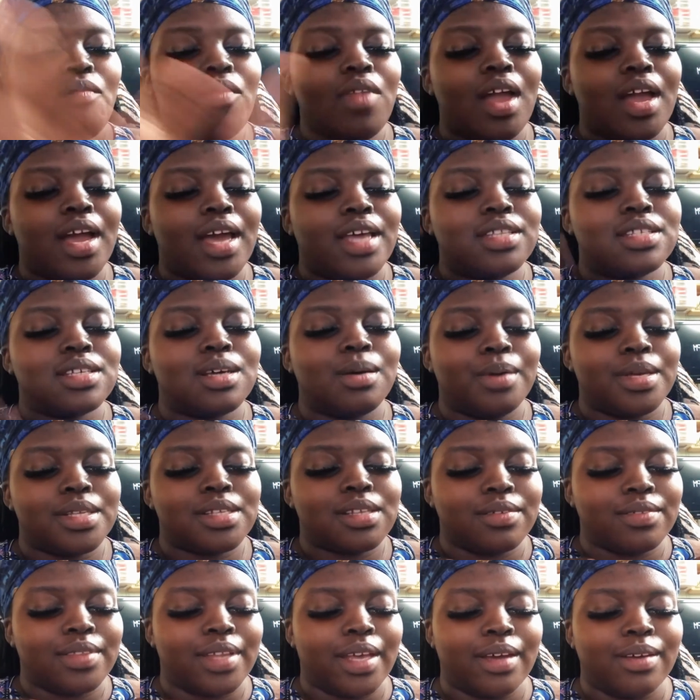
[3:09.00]
I had to calm
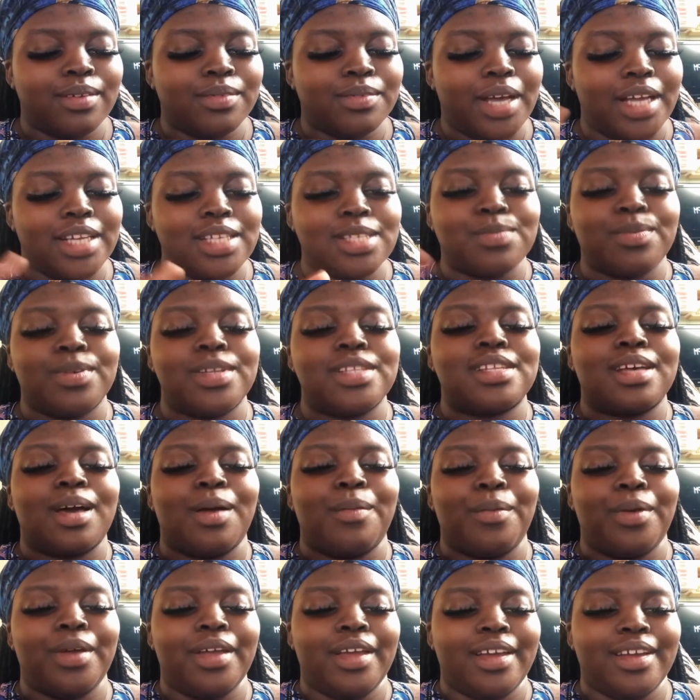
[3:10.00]
myself down. I just wanted to
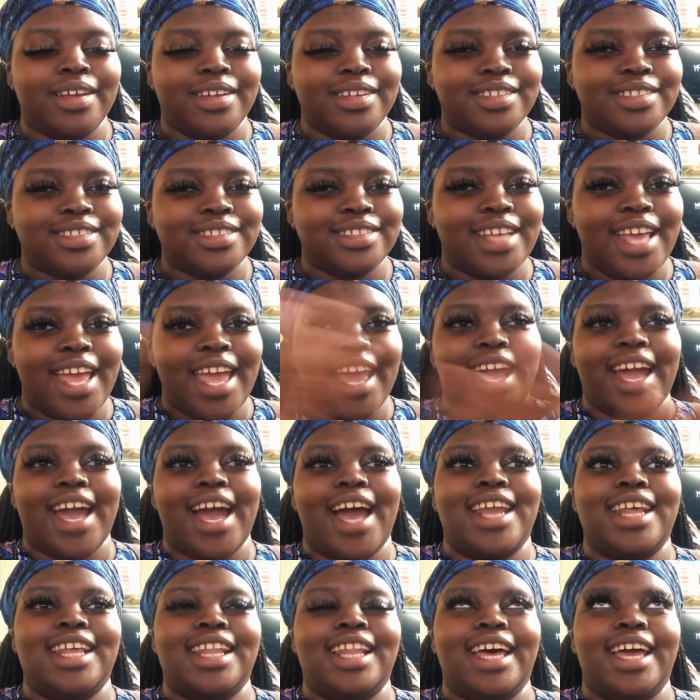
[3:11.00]
come on here and
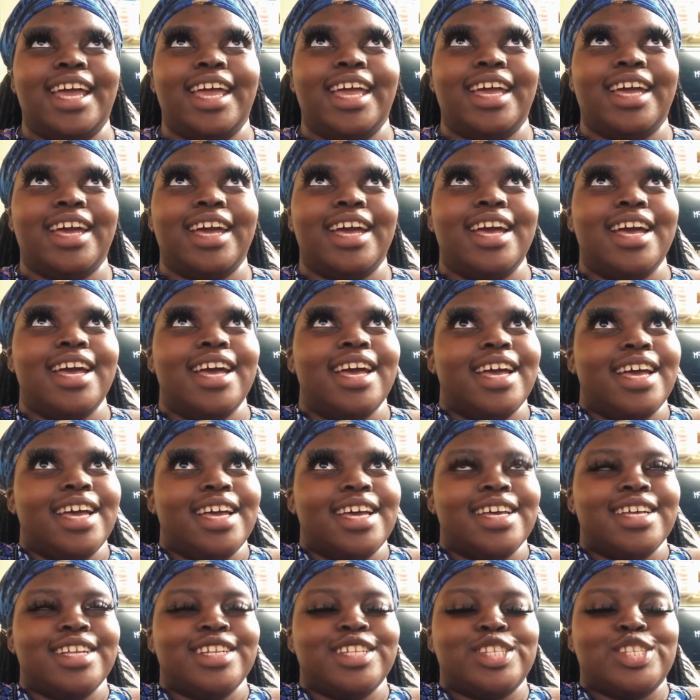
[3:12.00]
kind of like
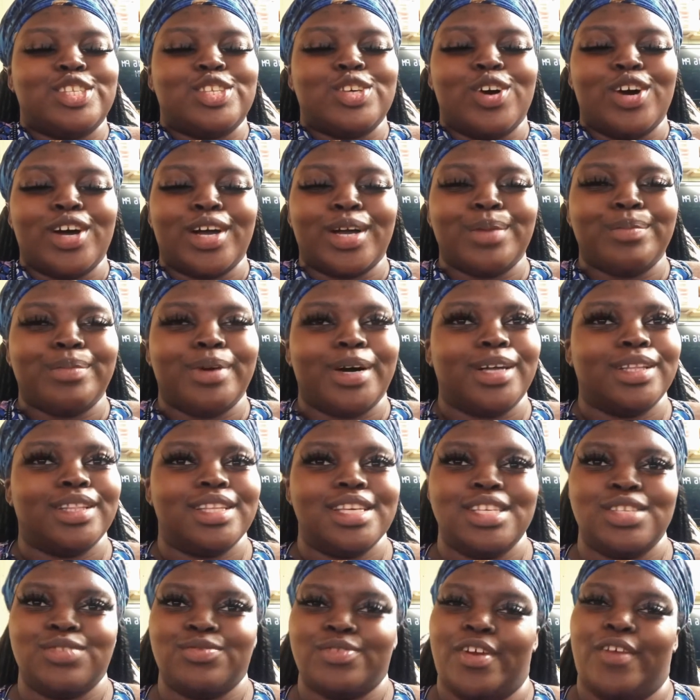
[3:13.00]
talk about
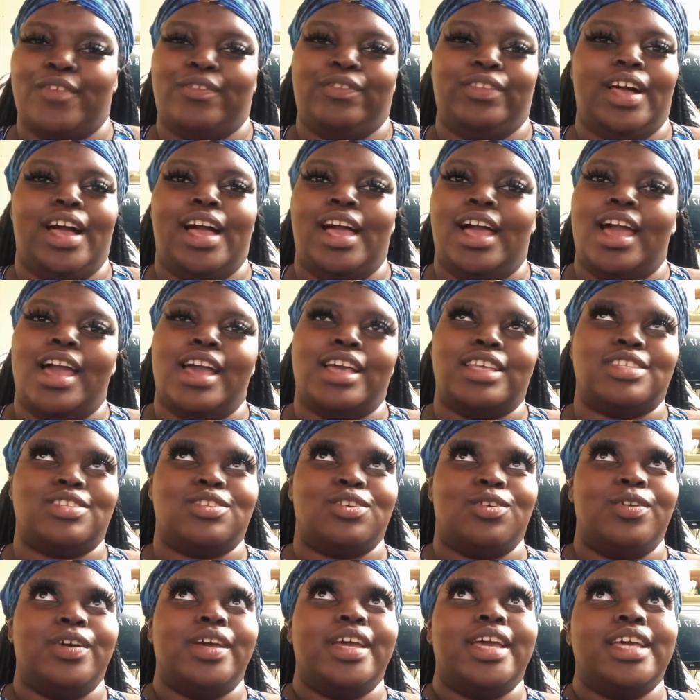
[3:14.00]
these red flags,
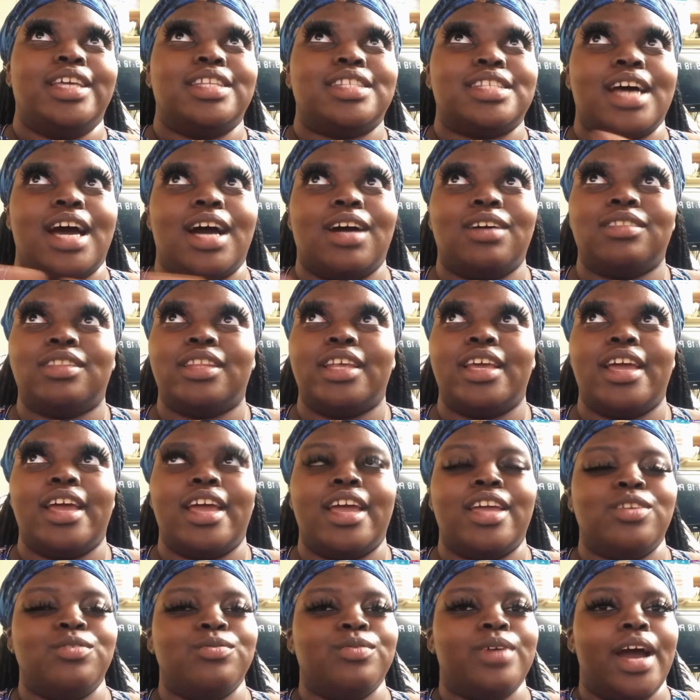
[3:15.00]
so it's out there
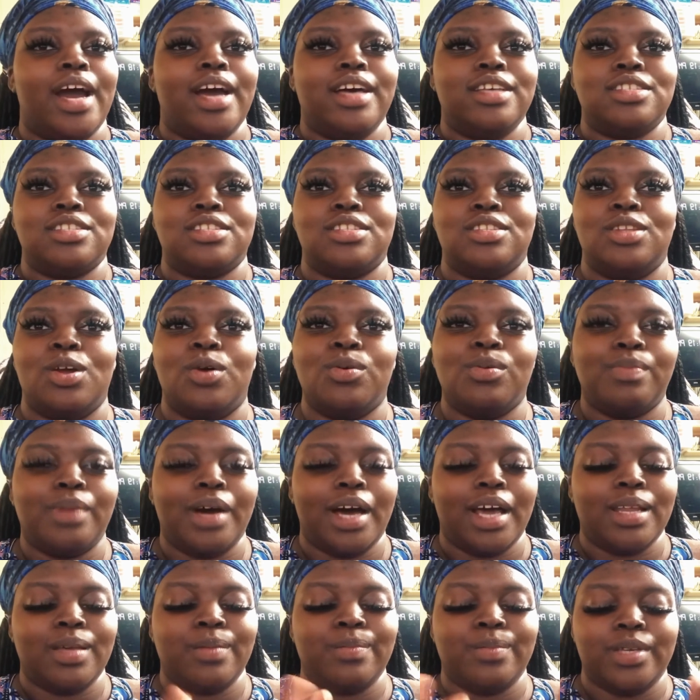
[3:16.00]
and you guys know
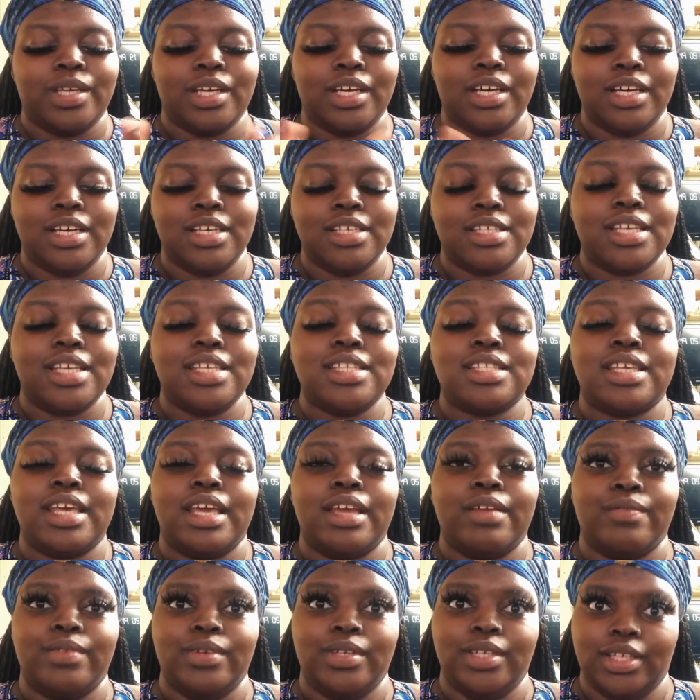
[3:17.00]
about it, because it's
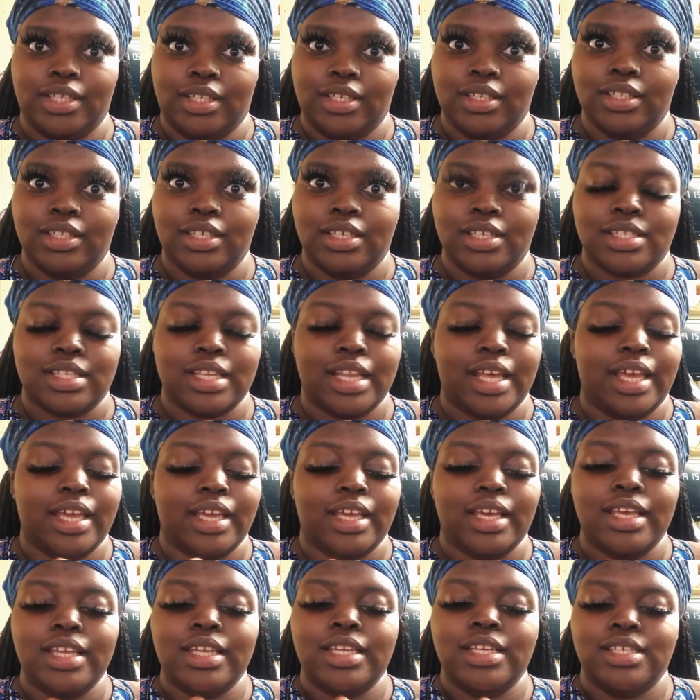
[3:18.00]
getting ridiculous.
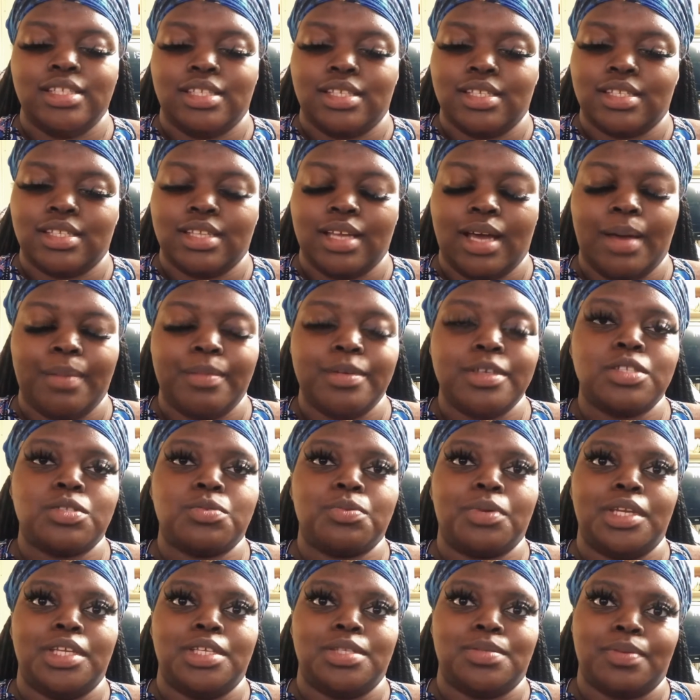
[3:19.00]
Like, it needs to stop. It's
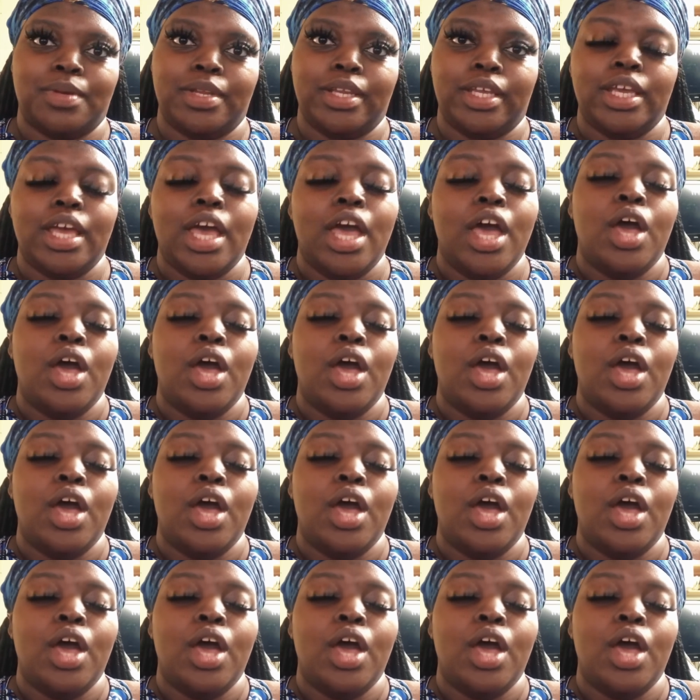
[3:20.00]
2020.